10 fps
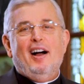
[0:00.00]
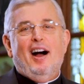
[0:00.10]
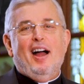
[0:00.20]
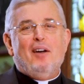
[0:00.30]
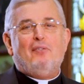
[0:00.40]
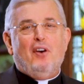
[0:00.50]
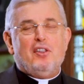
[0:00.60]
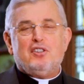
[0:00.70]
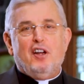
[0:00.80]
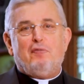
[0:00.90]
Hi, I'm Father
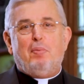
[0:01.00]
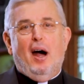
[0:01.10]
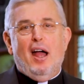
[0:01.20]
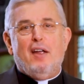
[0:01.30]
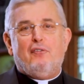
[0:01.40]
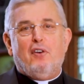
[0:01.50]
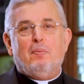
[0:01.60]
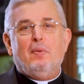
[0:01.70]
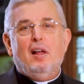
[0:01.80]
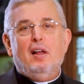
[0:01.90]
Jeff Bayhi from
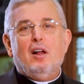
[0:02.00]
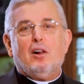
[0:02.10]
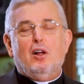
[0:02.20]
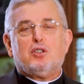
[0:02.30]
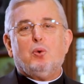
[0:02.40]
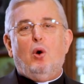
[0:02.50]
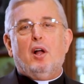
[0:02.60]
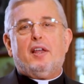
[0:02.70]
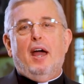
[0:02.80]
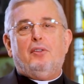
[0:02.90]
Closer
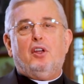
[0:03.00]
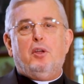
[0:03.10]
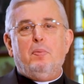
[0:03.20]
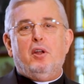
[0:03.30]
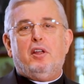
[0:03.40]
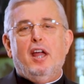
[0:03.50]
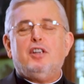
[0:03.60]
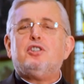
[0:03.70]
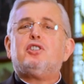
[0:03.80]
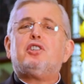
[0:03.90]
Walk Catholic Communications.